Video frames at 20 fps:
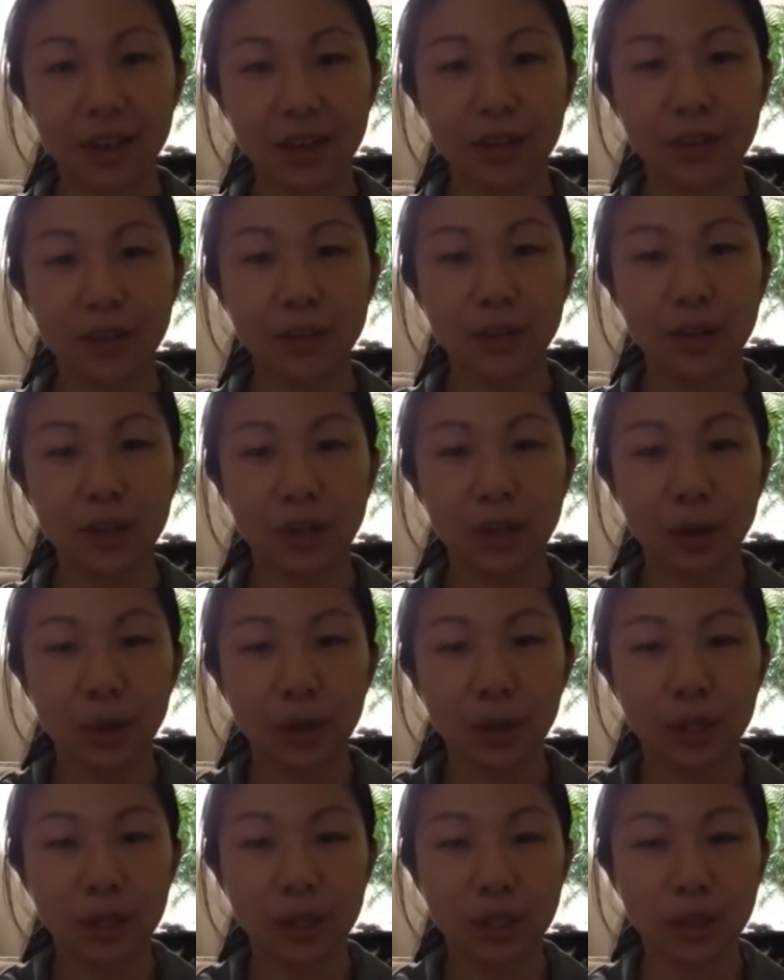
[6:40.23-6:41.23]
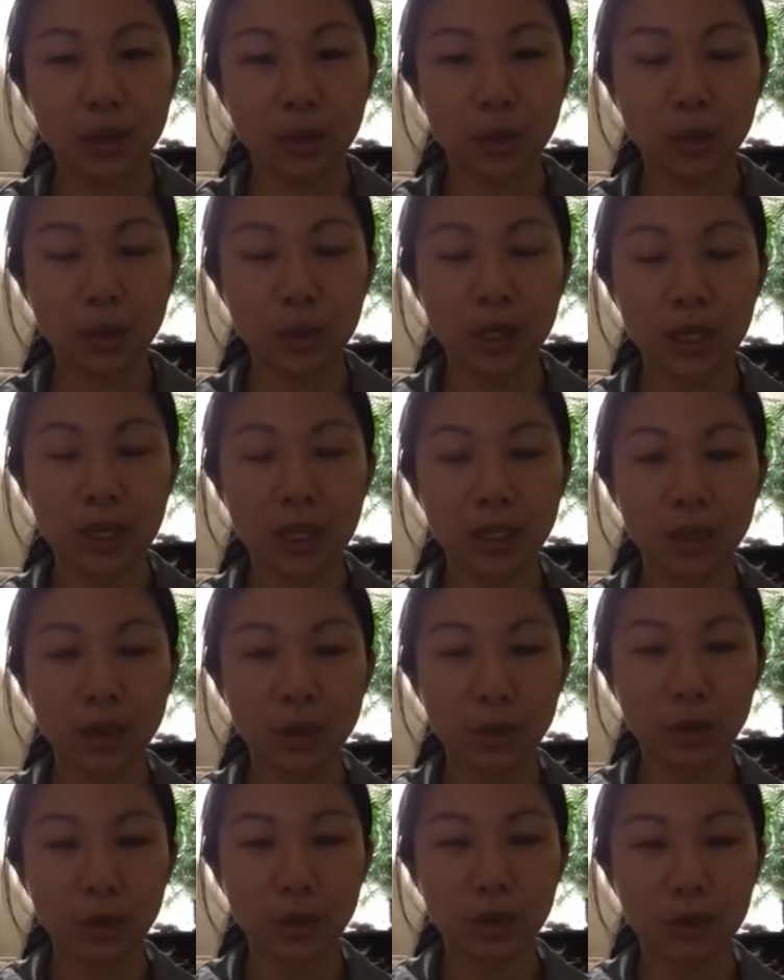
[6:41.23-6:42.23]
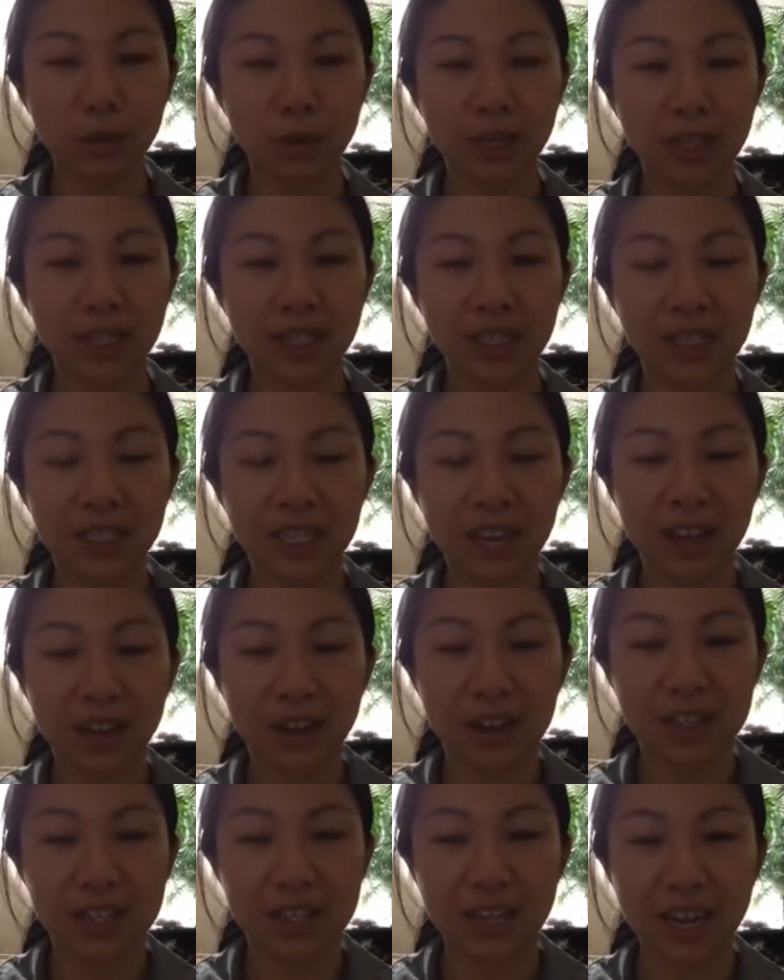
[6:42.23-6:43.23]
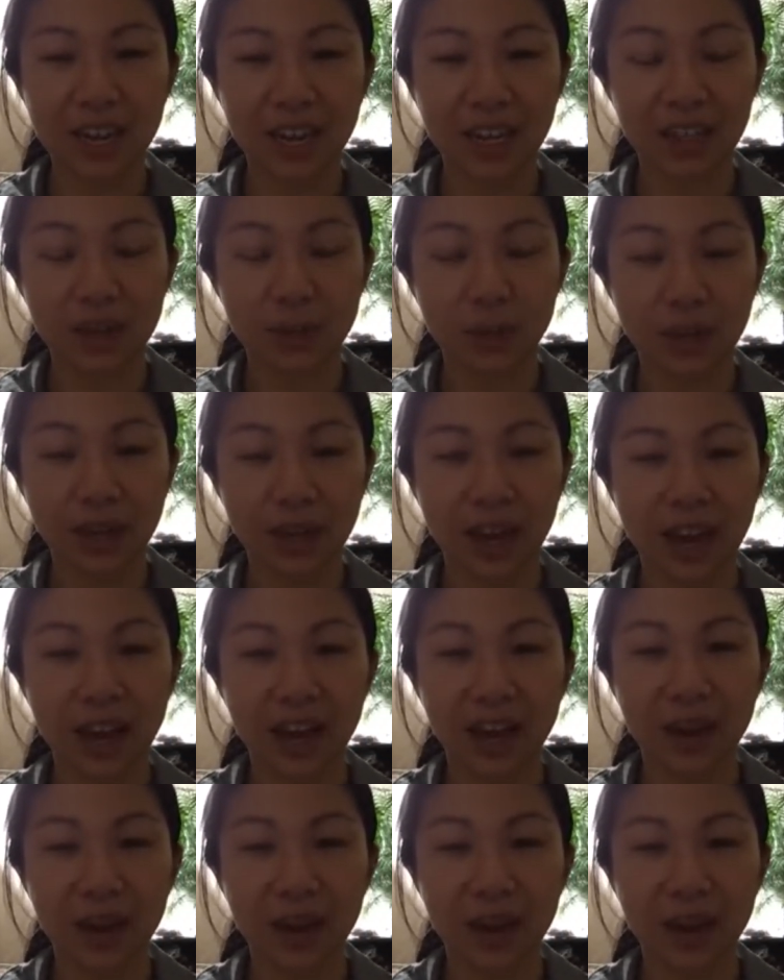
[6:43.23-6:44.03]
So here we're going to squeeze our shoulder blades together as tight as we can.